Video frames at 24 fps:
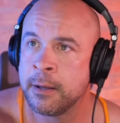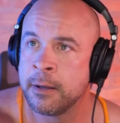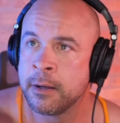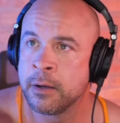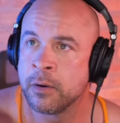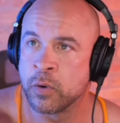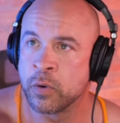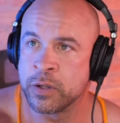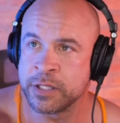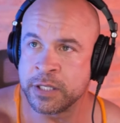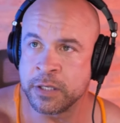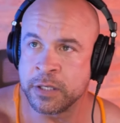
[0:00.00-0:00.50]

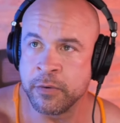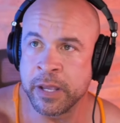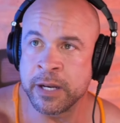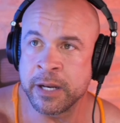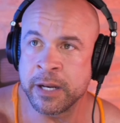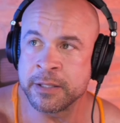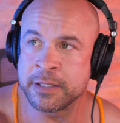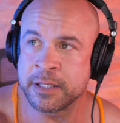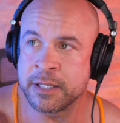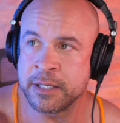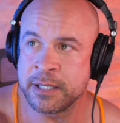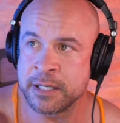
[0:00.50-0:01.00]
Once you get into
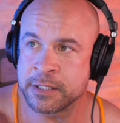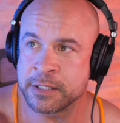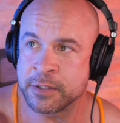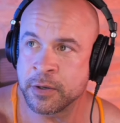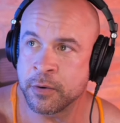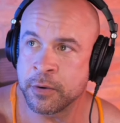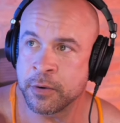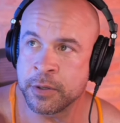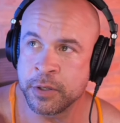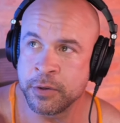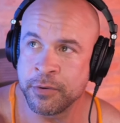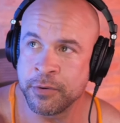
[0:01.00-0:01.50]
the
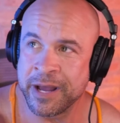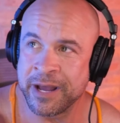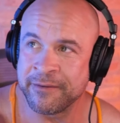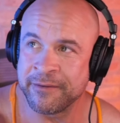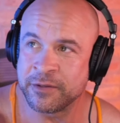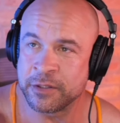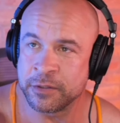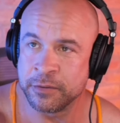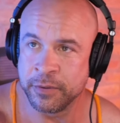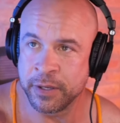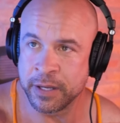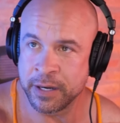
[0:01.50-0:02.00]
Discord, you have
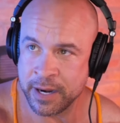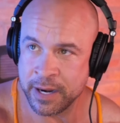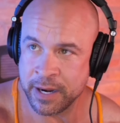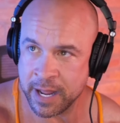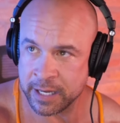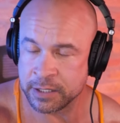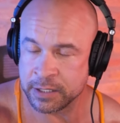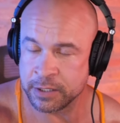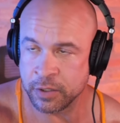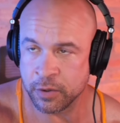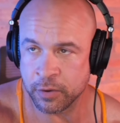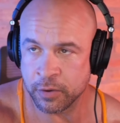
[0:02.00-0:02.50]
to
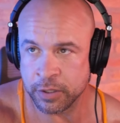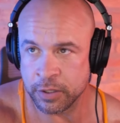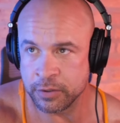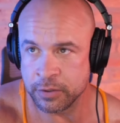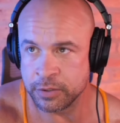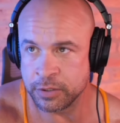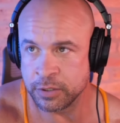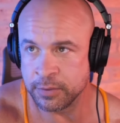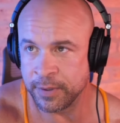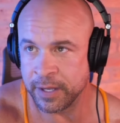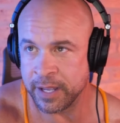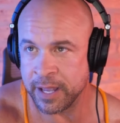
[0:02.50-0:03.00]
connect your
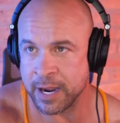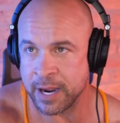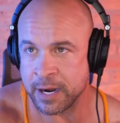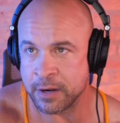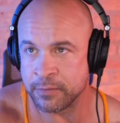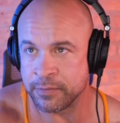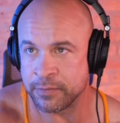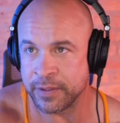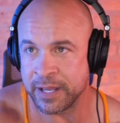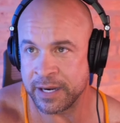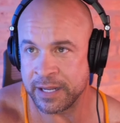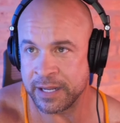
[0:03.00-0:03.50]
YouTube account
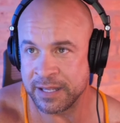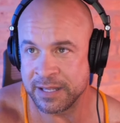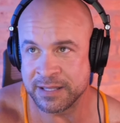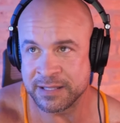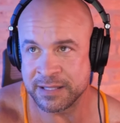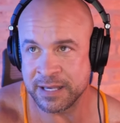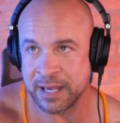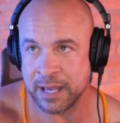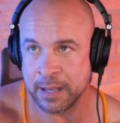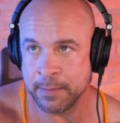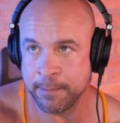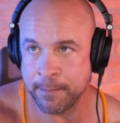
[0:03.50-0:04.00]
that is
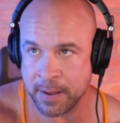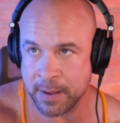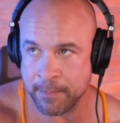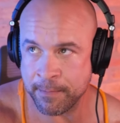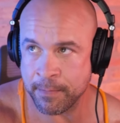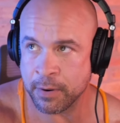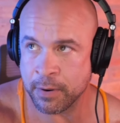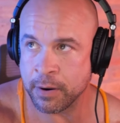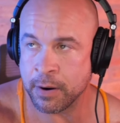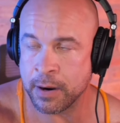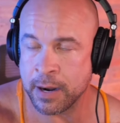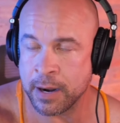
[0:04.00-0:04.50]
a
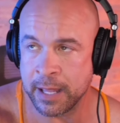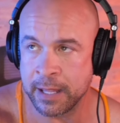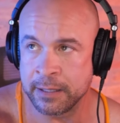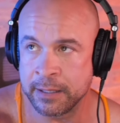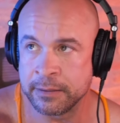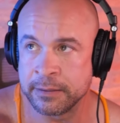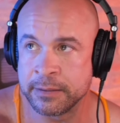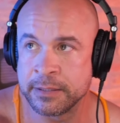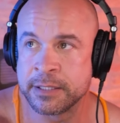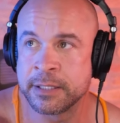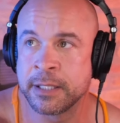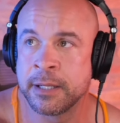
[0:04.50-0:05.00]
member
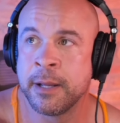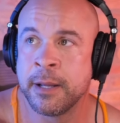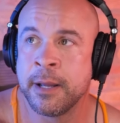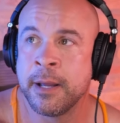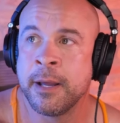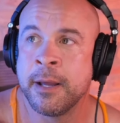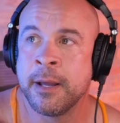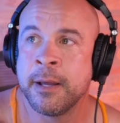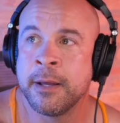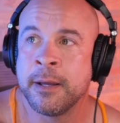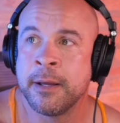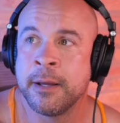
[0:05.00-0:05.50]

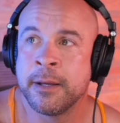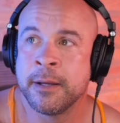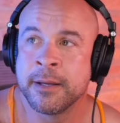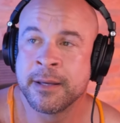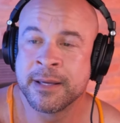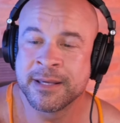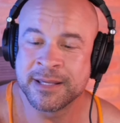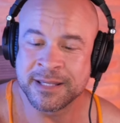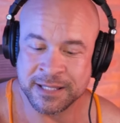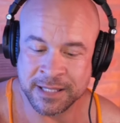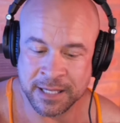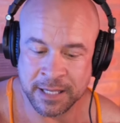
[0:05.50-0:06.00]
and
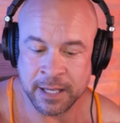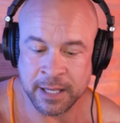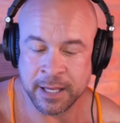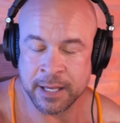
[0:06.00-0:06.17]
sync it